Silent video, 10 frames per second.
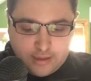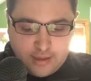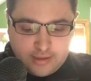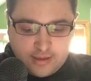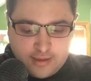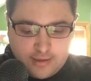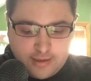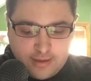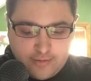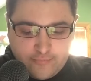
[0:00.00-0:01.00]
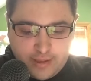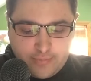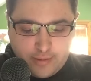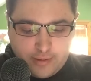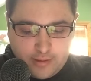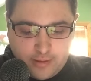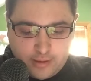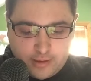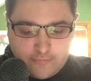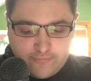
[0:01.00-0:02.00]
Dozens of people
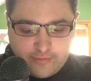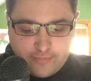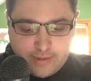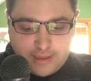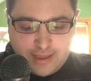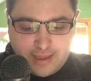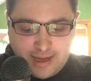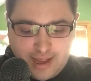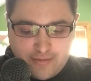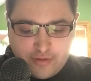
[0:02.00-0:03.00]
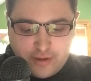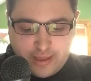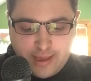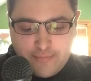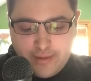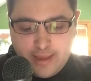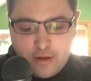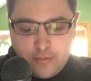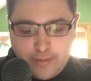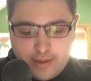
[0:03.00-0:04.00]
are confirmed dead after a gunman
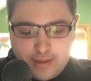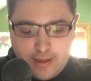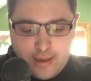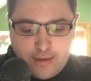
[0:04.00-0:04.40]
opened